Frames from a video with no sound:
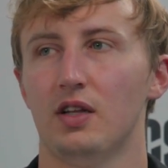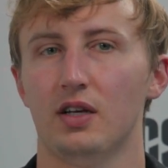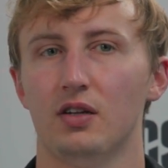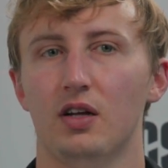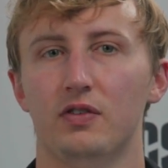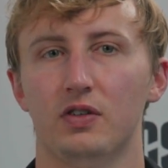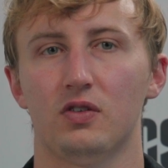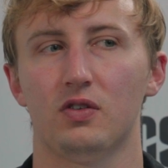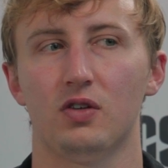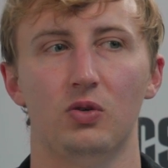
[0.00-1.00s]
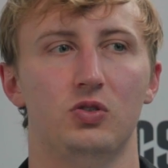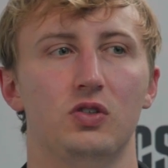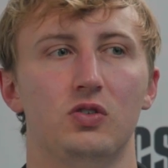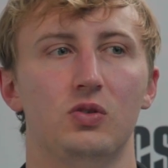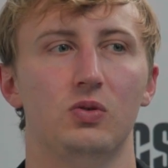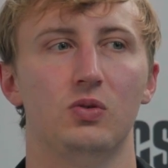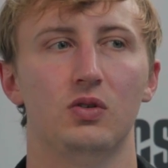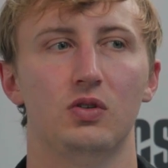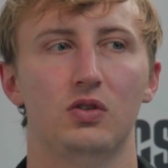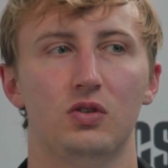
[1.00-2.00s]
I think a lot of coaches who
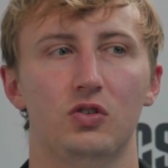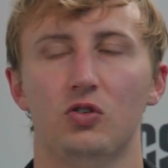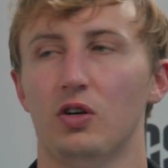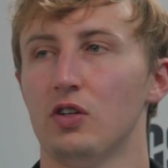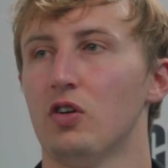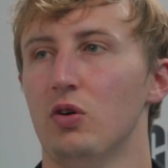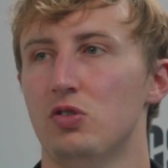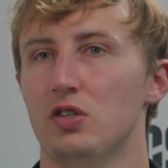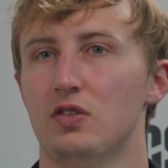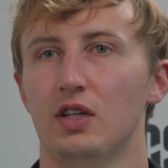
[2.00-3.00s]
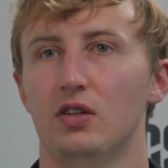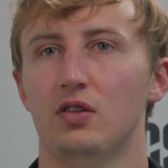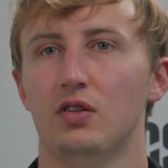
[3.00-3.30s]
start as coaches, they